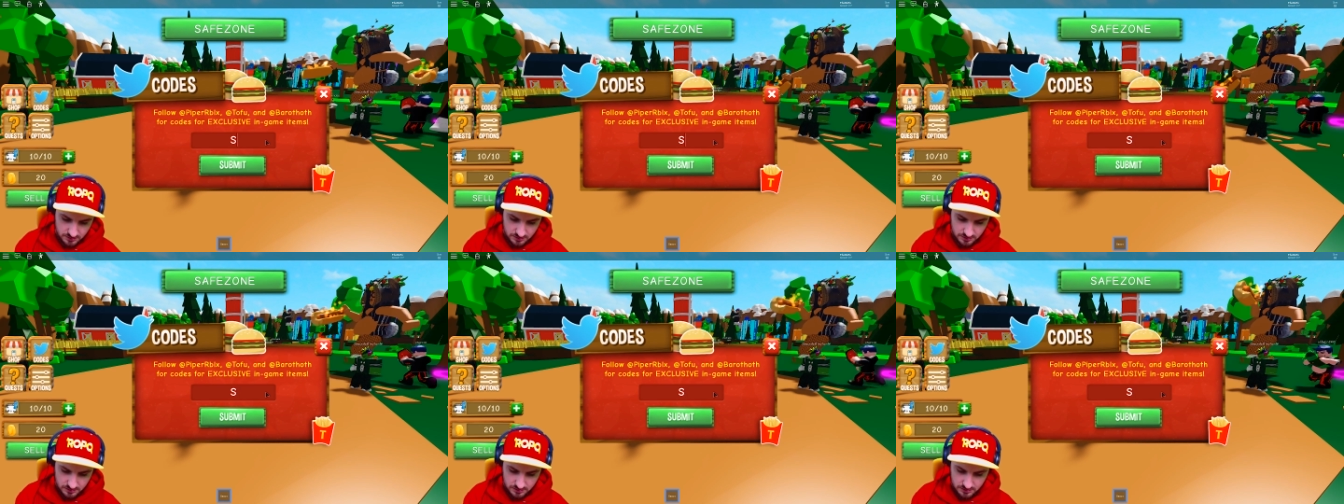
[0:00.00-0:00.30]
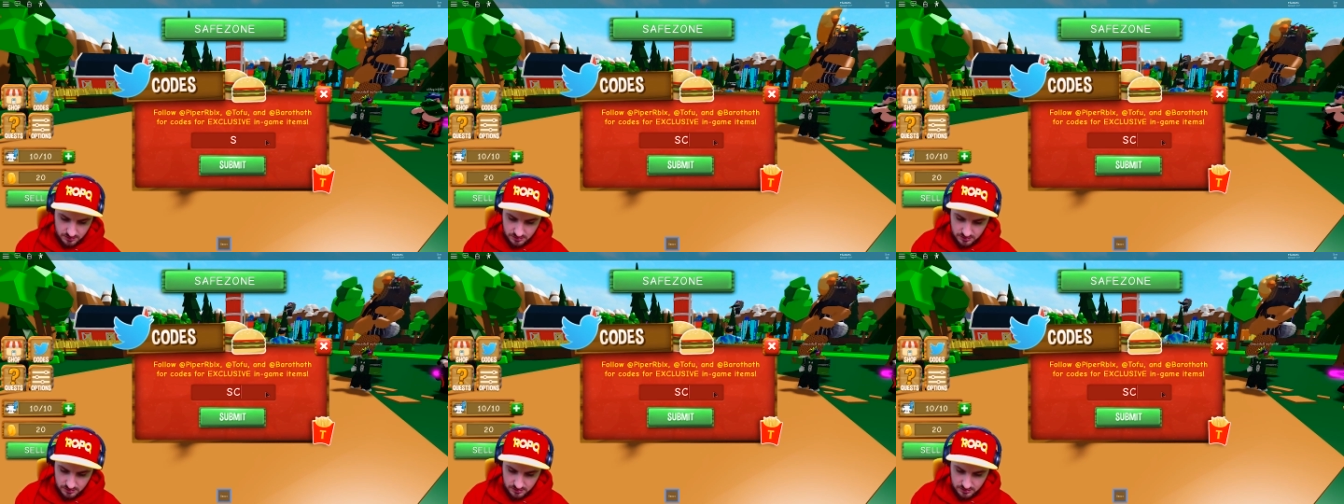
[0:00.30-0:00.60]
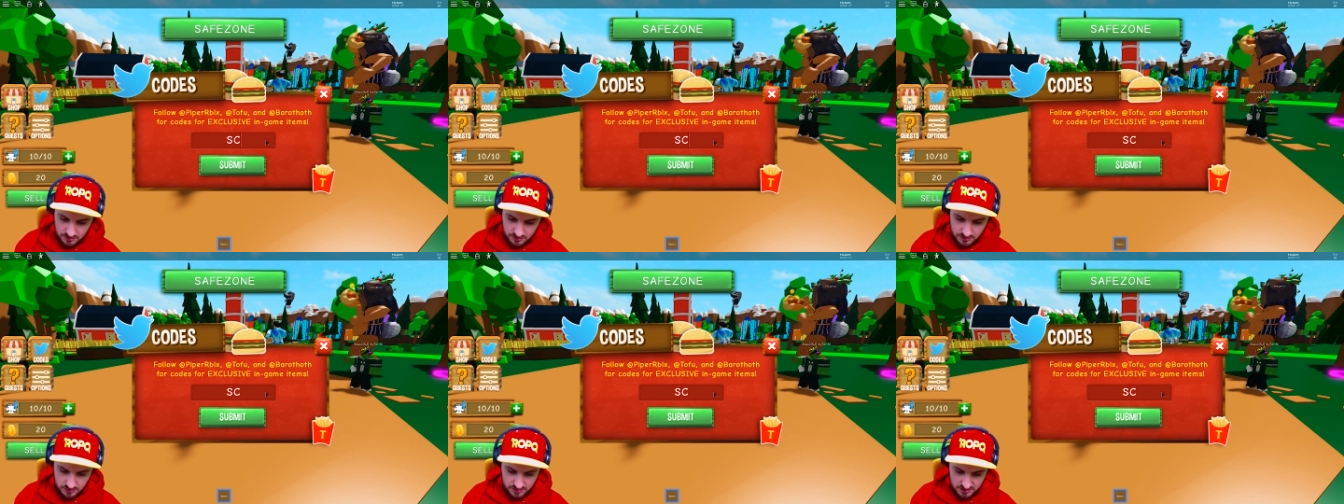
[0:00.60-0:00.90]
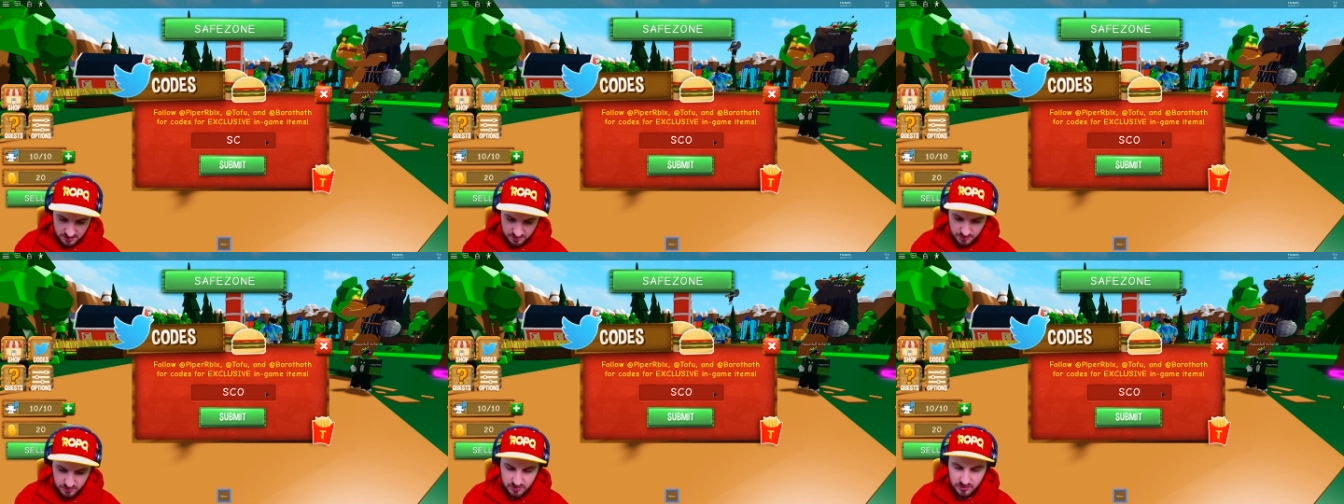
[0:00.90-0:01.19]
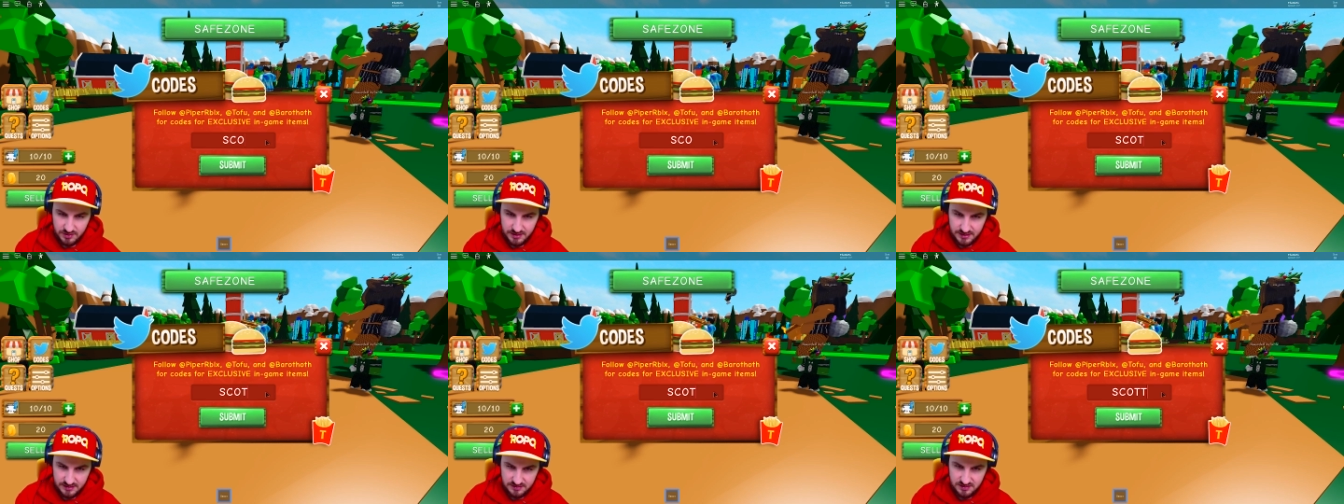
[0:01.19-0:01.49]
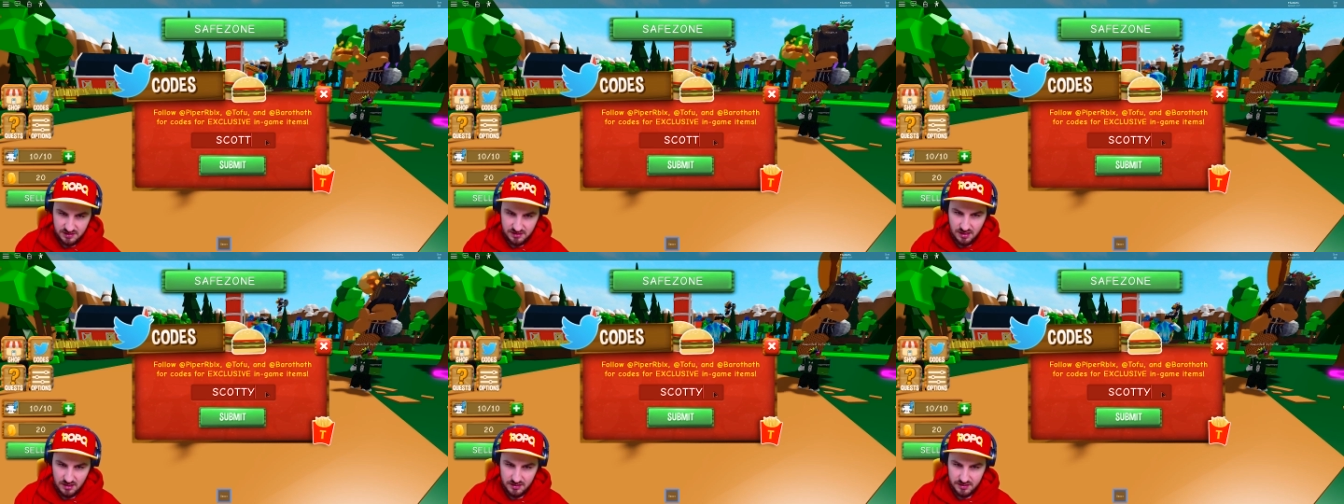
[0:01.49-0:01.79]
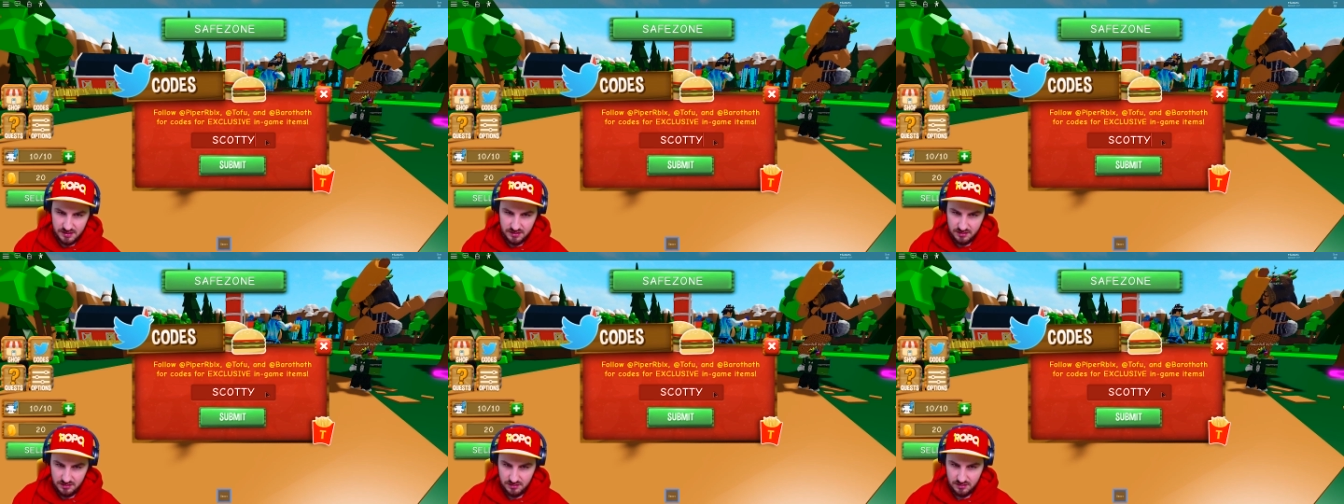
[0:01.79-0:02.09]
Scotty? Put in
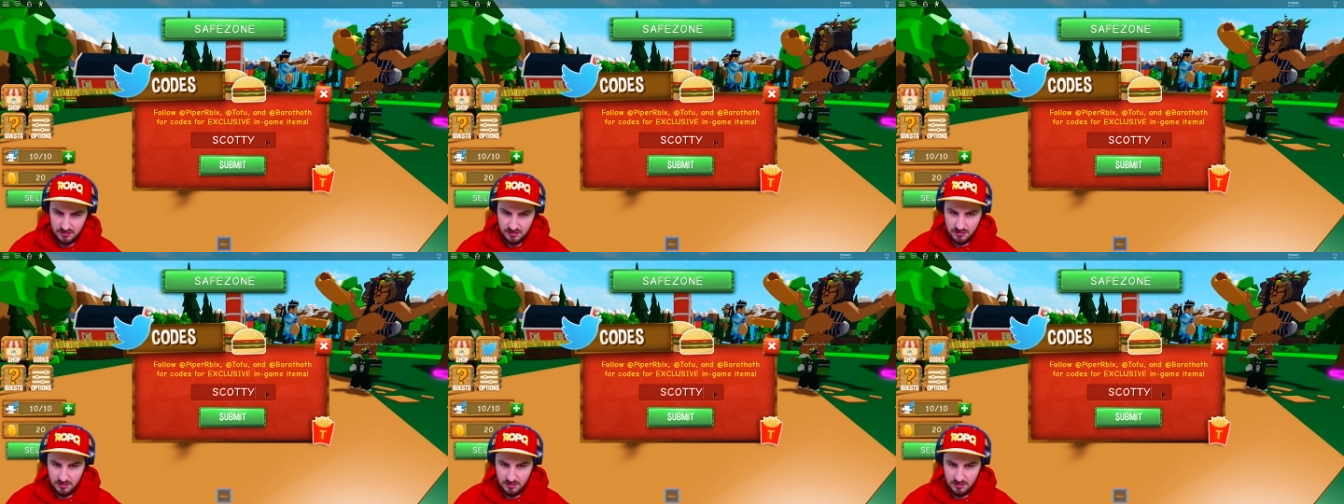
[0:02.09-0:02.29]
Scotty.